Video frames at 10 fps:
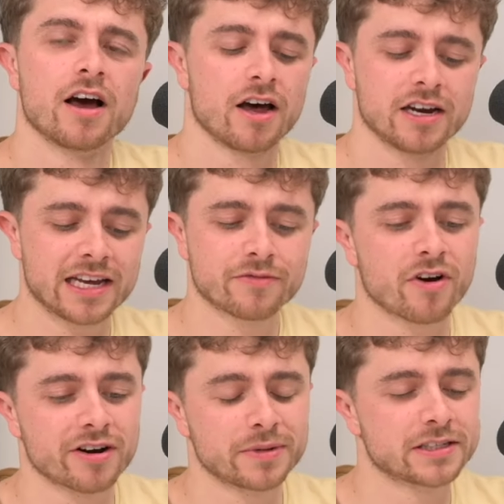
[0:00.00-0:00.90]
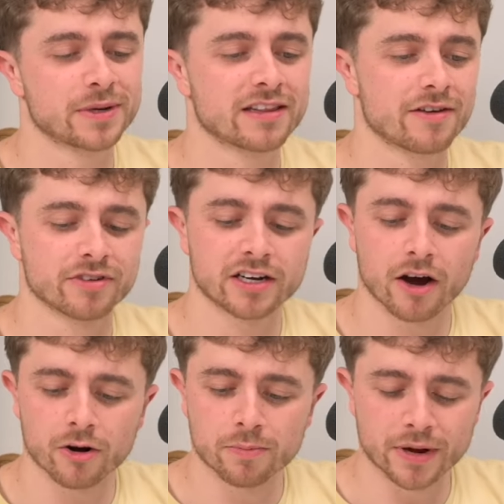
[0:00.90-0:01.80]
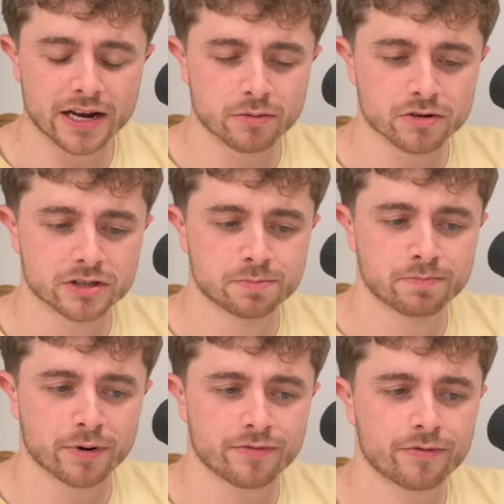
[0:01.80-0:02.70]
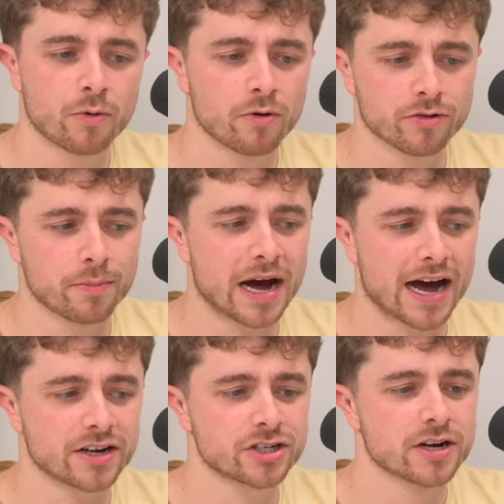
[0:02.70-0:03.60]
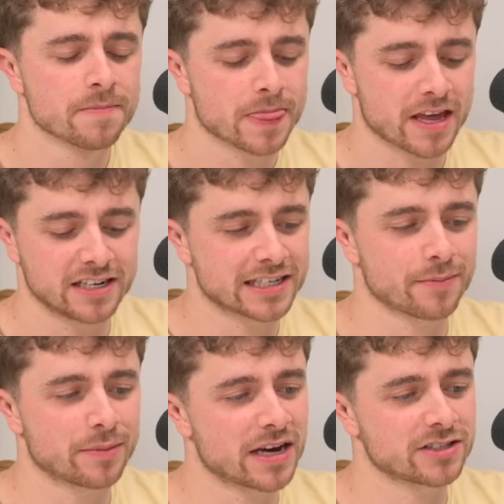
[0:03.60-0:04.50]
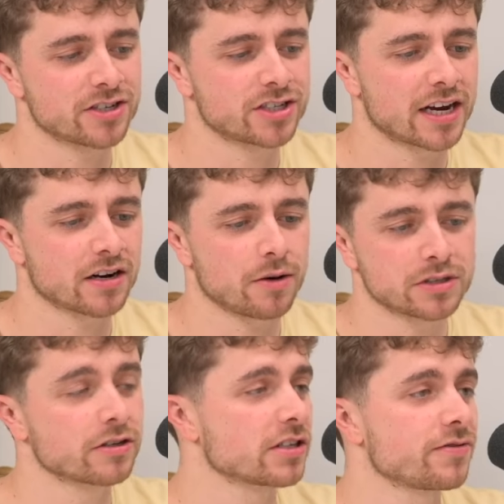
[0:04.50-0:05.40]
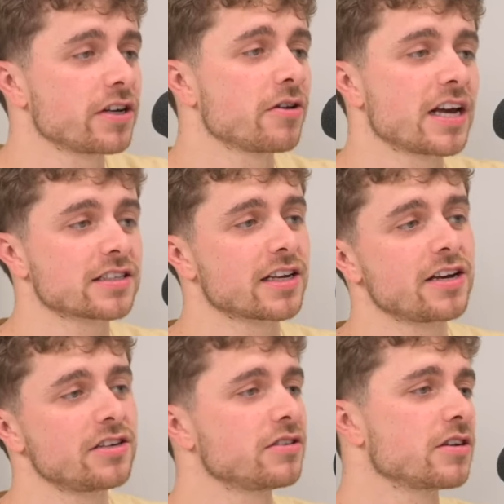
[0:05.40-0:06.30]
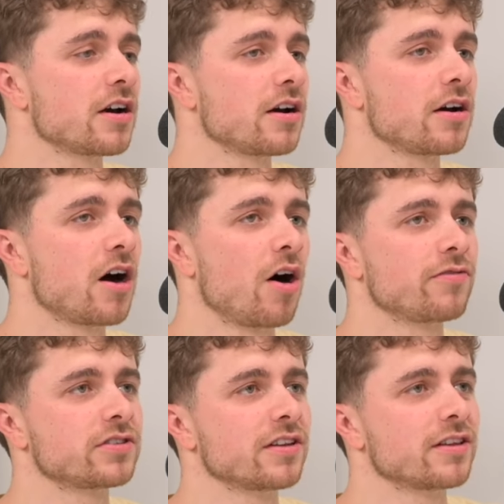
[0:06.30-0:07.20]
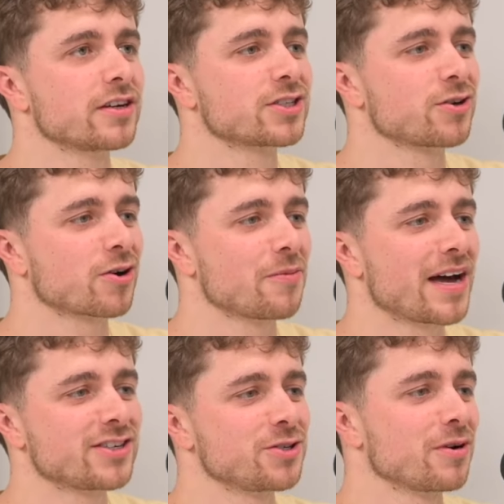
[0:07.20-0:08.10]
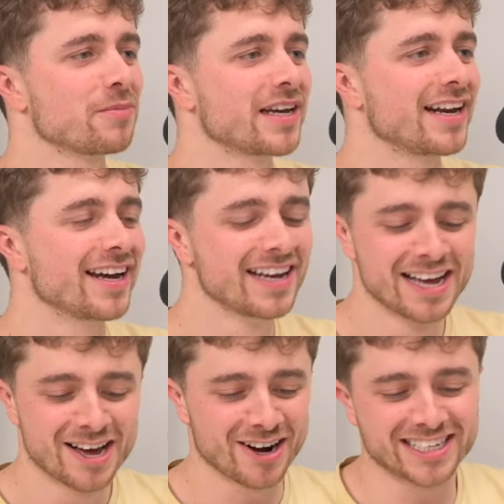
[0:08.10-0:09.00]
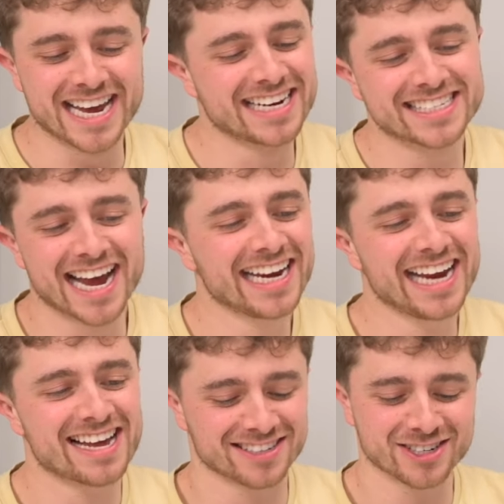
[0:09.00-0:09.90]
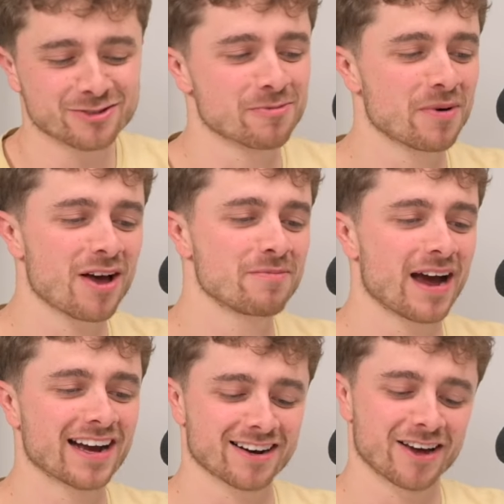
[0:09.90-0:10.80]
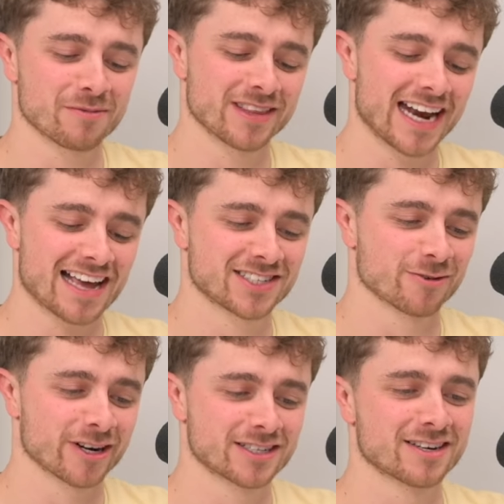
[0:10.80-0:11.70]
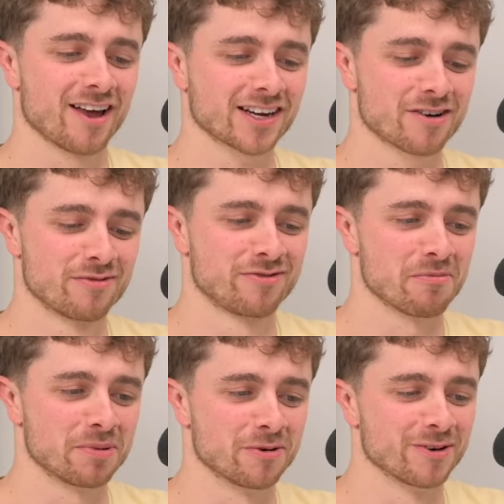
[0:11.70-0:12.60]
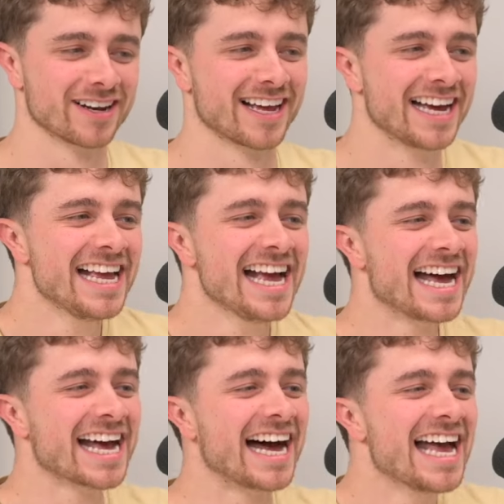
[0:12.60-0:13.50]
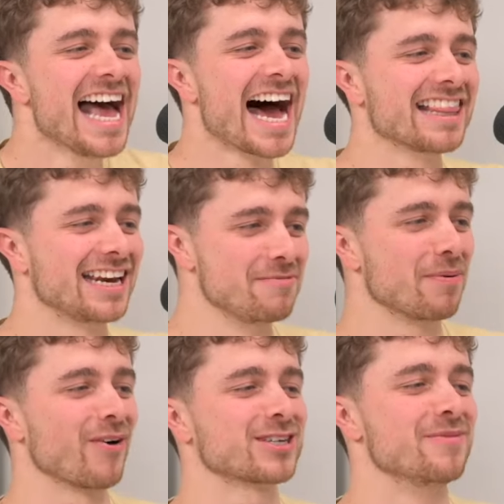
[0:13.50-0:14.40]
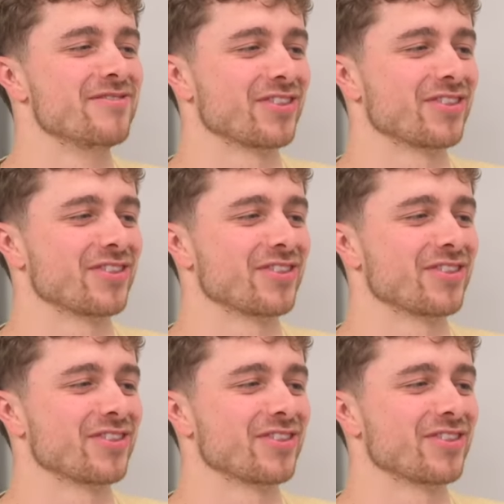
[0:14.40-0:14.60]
and he invited me to be in that video, but it was before the match, and he sent me a message saying like, "We're doing this video next day uh, after the soccer match. Do you want to be in it?" And I didn't say yes. I just replied back like with an asterisk, like football, and then he blocked me for